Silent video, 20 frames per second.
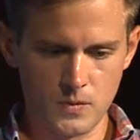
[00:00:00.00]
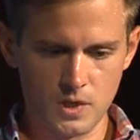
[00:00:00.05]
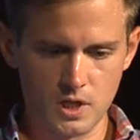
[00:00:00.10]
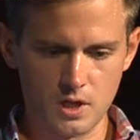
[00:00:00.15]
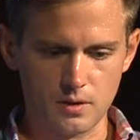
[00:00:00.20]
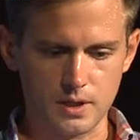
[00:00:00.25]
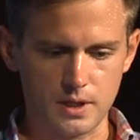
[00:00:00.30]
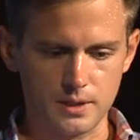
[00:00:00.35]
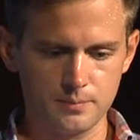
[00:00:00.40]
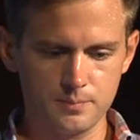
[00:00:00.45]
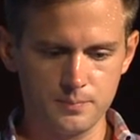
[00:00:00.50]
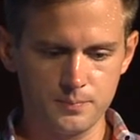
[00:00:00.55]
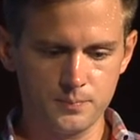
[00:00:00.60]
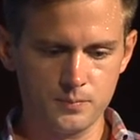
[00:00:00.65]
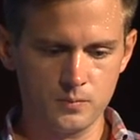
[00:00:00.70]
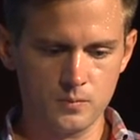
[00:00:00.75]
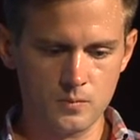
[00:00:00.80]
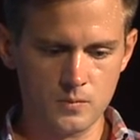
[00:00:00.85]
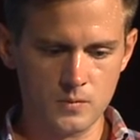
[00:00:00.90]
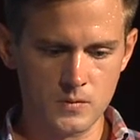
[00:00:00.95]
All right.
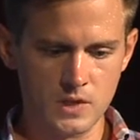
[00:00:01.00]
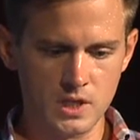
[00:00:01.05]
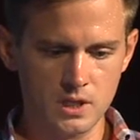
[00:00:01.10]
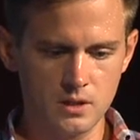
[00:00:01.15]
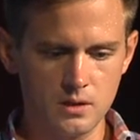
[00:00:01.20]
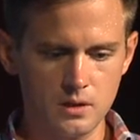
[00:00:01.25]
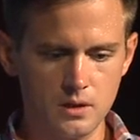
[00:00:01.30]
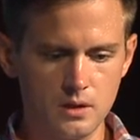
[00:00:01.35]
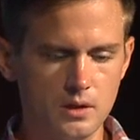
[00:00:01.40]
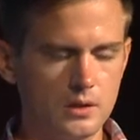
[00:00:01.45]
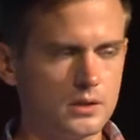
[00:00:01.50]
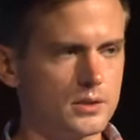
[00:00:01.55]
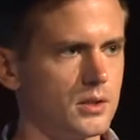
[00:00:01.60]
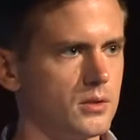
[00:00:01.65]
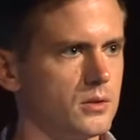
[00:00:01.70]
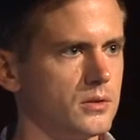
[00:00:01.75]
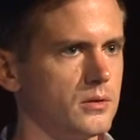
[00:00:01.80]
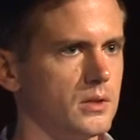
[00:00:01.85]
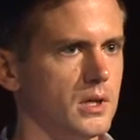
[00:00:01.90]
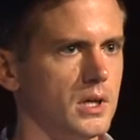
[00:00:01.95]

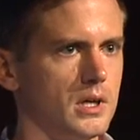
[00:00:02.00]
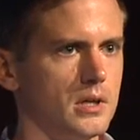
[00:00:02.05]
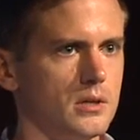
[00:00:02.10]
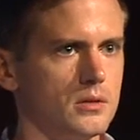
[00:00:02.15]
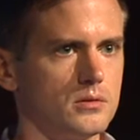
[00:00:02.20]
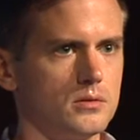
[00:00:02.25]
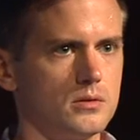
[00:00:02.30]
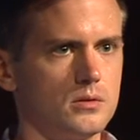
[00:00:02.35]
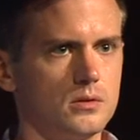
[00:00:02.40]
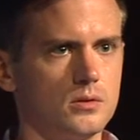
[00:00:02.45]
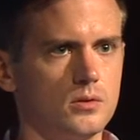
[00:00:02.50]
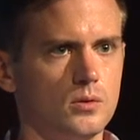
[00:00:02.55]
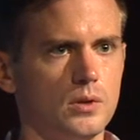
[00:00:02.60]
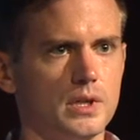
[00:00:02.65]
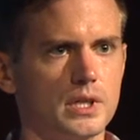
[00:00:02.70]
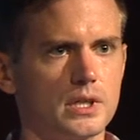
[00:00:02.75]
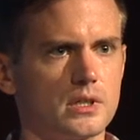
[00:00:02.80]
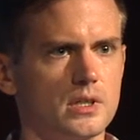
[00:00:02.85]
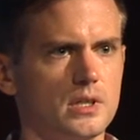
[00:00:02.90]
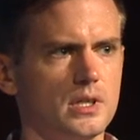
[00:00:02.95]
So
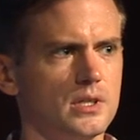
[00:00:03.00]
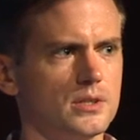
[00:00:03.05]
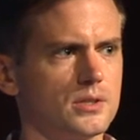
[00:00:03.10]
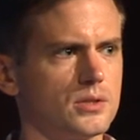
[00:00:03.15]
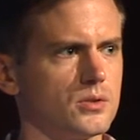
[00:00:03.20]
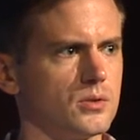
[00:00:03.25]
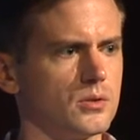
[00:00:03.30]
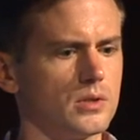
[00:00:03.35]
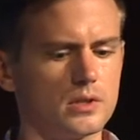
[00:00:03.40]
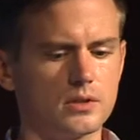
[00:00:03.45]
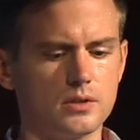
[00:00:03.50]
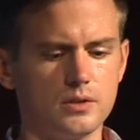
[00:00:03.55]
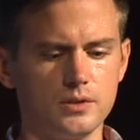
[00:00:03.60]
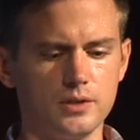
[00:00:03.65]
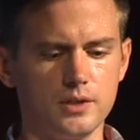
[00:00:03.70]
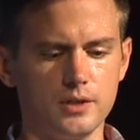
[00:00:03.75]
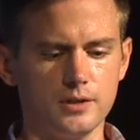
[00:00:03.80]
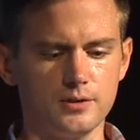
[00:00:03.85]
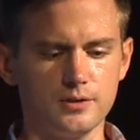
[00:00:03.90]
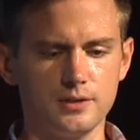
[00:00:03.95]
quick historical
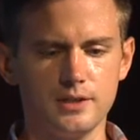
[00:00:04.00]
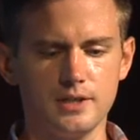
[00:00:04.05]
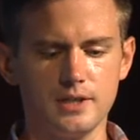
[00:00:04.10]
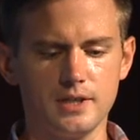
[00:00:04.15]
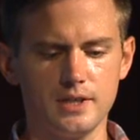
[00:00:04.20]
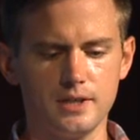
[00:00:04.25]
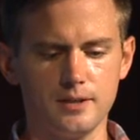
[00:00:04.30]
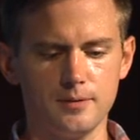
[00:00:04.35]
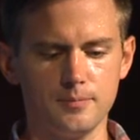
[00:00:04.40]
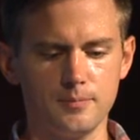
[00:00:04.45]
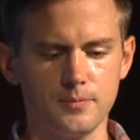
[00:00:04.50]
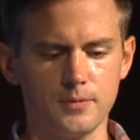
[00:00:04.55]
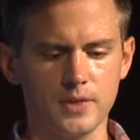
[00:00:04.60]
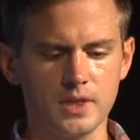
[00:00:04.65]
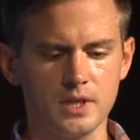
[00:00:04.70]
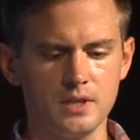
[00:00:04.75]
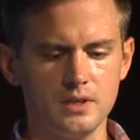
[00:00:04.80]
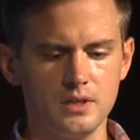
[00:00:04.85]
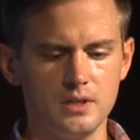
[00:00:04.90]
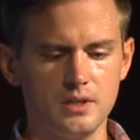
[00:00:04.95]
note.
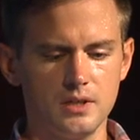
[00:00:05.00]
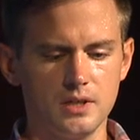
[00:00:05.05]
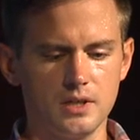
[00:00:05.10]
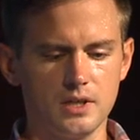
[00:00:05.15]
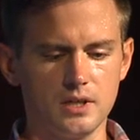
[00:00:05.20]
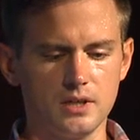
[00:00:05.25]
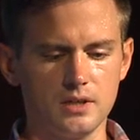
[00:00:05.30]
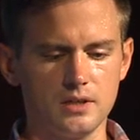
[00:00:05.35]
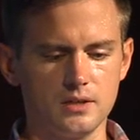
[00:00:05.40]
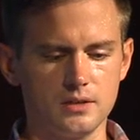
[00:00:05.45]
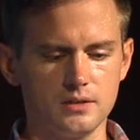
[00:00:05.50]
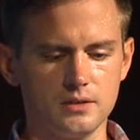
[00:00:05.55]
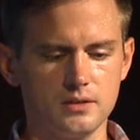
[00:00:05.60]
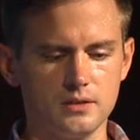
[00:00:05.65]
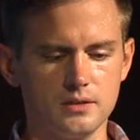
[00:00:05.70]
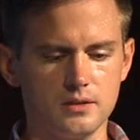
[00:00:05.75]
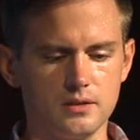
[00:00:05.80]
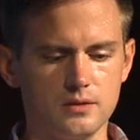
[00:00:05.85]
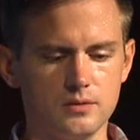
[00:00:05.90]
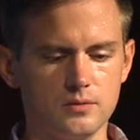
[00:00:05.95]

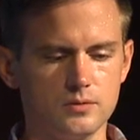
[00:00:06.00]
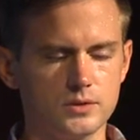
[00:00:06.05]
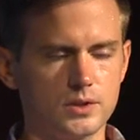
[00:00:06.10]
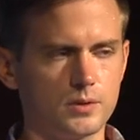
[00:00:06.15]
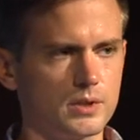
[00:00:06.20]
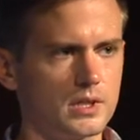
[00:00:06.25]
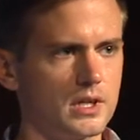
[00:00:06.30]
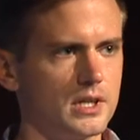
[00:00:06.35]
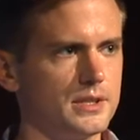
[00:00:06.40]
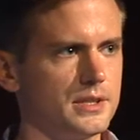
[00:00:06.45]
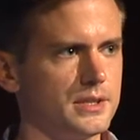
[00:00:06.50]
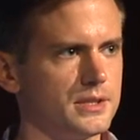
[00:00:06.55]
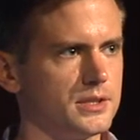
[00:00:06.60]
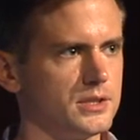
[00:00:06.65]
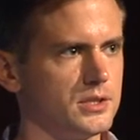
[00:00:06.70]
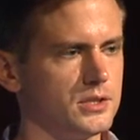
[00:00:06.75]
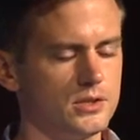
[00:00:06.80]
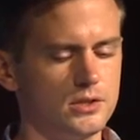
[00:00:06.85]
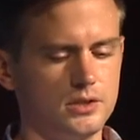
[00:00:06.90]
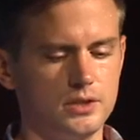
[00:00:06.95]
So we're calling
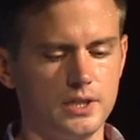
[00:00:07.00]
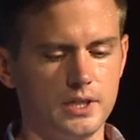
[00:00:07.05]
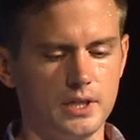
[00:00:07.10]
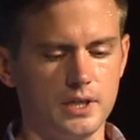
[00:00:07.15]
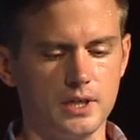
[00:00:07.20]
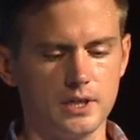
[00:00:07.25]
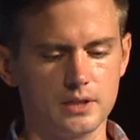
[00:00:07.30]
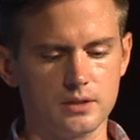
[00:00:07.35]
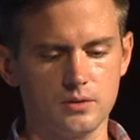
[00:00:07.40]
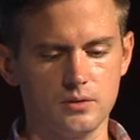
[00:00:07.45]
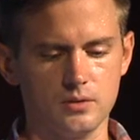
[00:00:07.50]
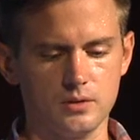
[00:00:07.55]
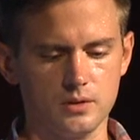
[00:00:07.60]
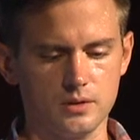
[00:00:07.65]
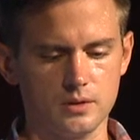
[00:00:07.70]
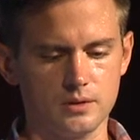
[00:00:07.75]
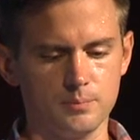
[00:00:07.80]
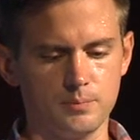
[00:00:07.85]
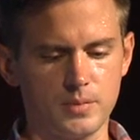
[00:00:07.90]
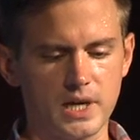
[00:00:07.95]
this generic
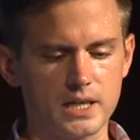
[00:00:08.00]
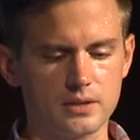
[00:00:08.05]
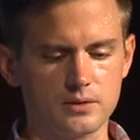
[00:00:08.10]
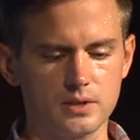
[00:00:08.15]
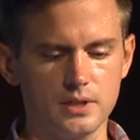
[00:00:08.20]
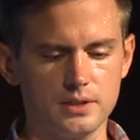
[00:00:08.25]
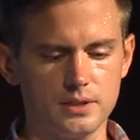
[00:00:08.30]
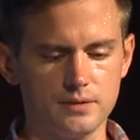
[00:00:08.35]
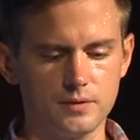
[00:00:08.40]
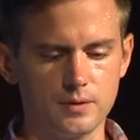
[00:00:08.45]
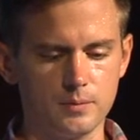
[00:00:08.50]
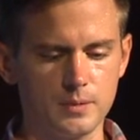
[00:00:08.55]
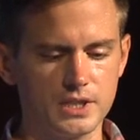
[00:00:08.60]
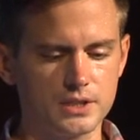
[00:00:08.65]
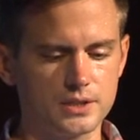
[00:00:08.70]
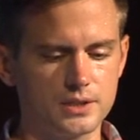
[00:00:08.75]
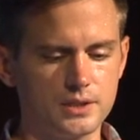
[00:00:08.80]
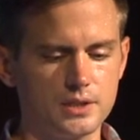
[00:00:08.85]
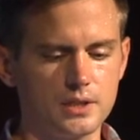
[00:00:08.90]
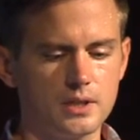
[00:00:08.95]
or background
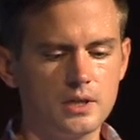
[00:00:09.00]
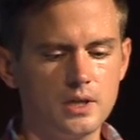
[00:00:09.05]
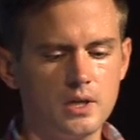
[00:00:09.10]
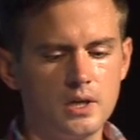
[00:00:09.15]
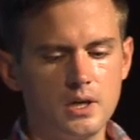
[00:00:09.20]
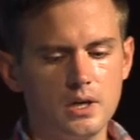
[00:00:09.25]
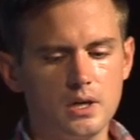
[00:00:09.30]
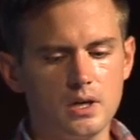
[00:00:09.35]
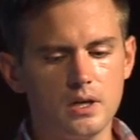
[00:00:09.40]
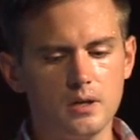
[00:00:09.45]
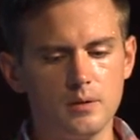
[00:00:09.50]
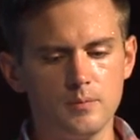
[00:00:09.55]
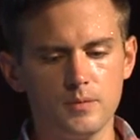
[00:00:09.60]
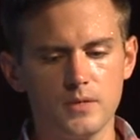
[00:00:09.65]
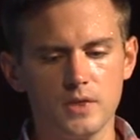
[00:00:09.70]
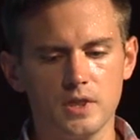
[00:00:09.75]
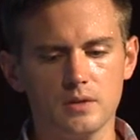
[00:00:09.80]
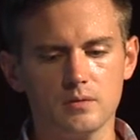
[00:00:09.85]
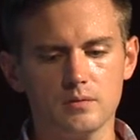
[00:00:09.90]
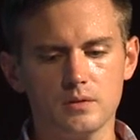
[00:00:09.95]
information.
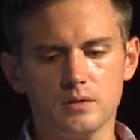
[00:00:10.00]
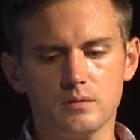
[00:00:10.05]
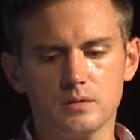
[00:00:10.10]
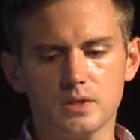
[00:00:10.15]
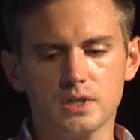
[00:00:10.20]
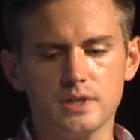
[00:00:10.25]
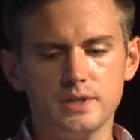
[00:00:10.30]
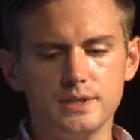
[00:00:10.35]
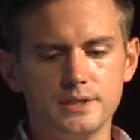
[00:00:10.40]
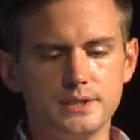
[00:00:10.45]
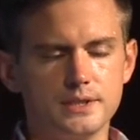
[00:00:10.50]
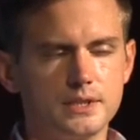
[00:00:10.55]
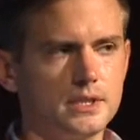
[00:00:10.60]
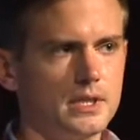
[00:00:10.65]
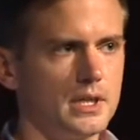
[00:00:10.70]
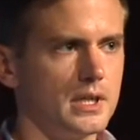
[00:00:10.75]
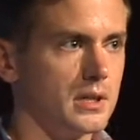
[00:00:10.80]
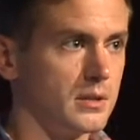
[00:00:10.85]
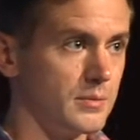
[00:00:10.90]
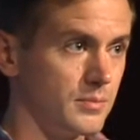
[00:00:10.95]
We're calling this
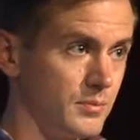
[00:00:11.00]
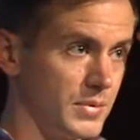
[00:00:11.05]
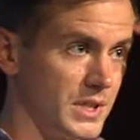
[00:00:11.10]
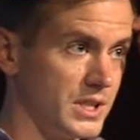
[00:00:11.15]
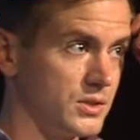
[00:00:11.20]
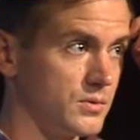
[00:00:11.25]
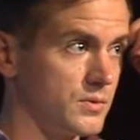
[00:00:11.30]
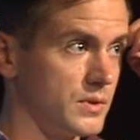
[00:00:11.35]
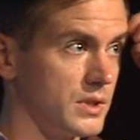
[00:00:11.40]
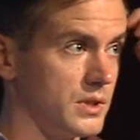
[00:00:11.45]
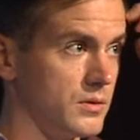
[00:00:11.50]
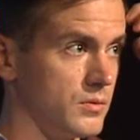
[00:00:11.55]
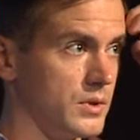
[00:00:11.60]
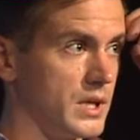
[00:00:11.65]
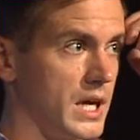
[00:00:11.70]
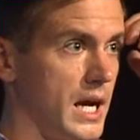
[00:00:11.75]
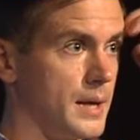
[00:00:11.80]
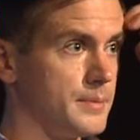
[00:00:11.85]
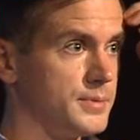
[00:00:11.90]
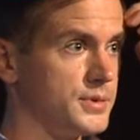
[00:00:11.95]
generic because we're
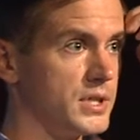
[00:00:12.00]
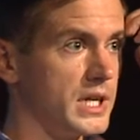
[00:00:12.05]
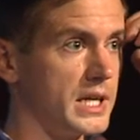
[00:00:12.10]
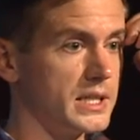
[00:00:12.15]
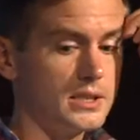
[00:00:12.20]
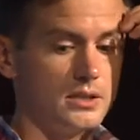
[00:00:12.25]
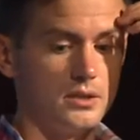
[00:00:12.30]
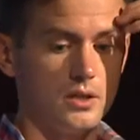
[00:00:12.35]
abstracting